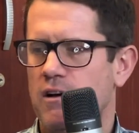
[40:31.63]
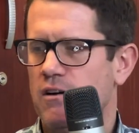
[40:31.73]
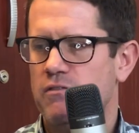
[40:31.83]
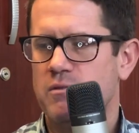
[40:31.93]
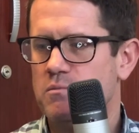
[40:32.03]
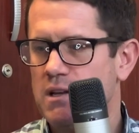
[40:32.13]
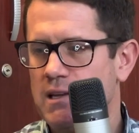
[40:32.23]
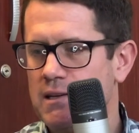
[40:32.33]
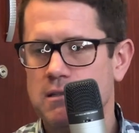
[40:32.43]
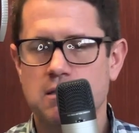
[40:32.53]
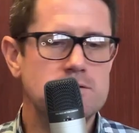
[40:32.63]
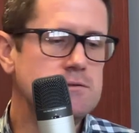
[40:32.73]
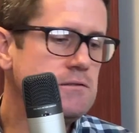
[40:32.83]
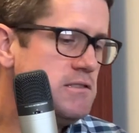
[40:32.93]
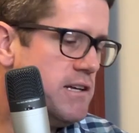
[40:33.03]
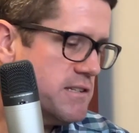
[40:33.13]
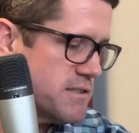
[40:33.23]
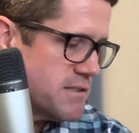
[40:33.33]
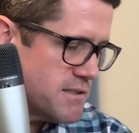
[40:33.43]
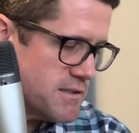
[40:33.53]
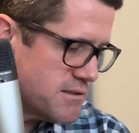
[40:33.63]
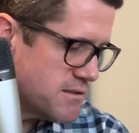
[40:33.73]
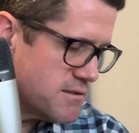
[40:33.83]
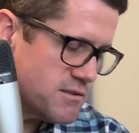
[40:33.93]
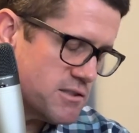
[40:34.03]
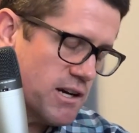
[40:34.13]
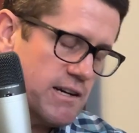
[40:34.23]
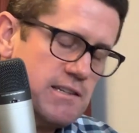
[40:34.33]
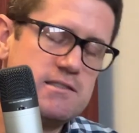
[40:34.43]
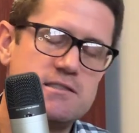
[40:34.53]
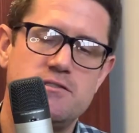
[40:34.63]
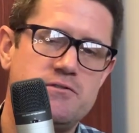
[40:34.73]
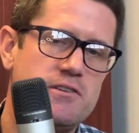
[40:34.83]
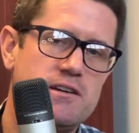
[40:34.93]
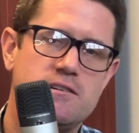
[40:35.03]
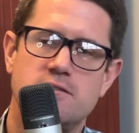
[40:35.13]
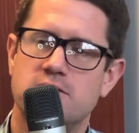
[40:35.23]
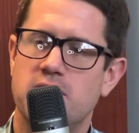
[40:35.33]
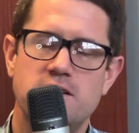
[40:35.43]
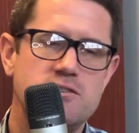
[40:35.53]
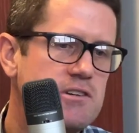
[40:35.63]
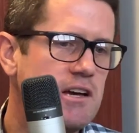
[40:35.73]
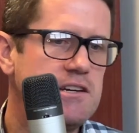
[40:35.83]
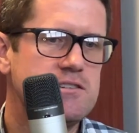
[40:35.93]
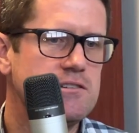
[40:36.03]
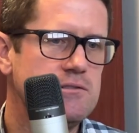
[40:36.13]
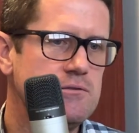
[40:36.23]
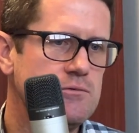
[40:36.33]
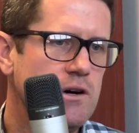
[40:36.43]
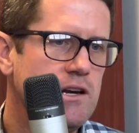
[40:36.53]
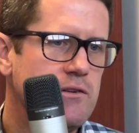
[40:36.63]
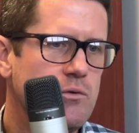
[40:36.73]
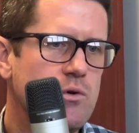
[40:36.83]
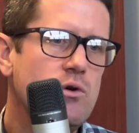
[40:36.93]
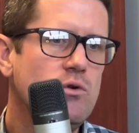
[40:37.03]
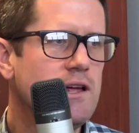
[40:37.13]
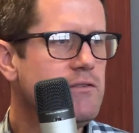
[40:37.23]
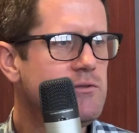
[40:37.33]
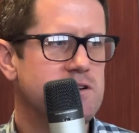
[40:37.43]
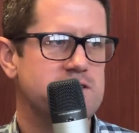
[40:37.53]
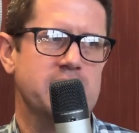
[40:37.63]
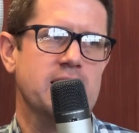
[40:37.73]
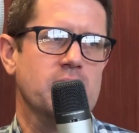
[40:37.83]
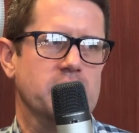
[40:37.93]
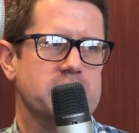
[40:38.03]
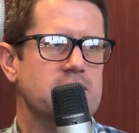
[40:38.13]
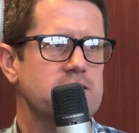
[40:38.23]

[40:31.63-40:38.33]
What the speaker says: familial, scientific, the education, whatever. Everybody's dealing with stuff.